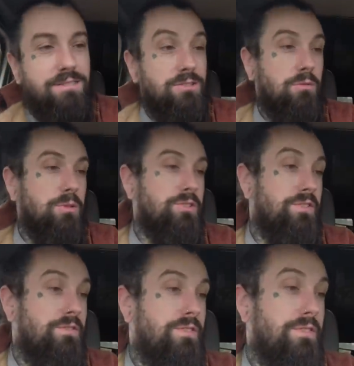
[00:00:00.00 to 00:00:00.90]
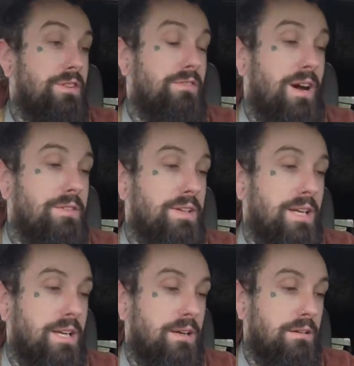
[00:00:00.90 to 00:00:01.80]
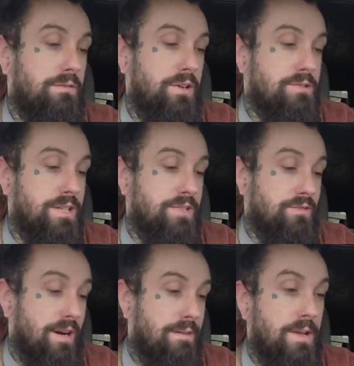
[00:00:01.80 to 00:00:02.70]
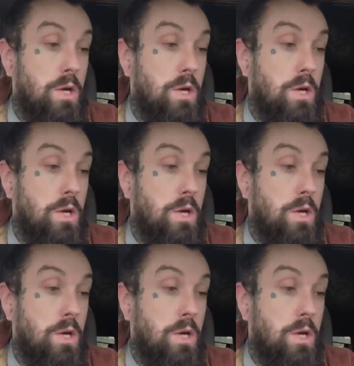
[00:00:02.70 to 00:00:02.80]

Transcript: almost 55 gig of usage, right?